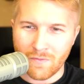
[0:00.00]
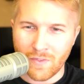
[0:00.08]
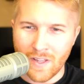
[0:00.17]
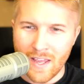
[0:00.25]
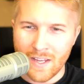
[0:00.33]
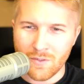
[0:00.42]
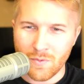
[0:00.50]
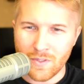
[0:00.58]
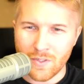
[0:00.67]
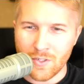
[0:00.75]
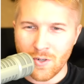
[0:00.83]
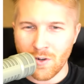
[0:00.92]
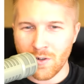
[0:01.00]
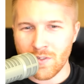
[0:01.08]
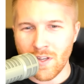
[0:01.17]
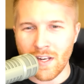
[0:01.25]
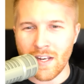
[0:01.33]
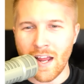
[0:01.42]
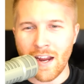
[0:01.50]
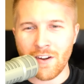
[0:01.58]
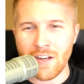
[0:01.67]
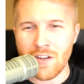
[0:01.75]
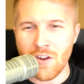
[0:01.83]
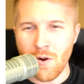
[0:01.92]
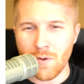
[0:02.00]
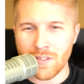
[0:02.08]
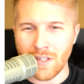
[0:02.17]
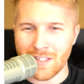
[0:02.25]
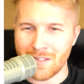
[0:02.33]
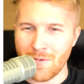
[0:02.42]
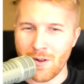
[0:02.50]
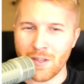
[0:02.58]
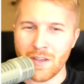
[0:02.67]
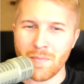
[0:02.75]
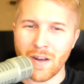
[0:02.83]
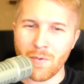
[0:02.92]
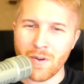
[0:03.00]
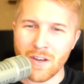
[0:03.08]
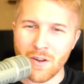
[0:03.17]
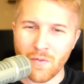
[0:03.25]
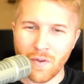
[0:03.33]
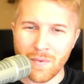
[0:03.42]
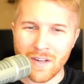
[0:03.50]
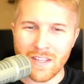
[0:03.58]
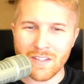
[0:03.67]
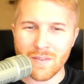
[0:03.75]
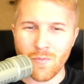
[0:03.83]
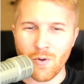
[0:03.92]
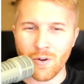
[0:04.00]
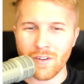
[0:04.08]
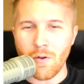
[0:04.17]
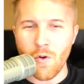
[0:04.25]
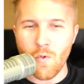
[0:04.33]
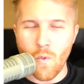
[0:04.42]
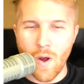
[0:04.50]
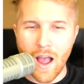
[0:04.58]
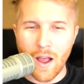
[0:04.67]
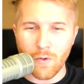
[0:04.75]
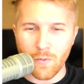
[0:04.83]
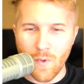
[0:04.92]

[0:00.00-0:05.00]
Flags with stars on it. I already know it's not Somalia, but I want to know if I'm going to get some more. Oh, wow.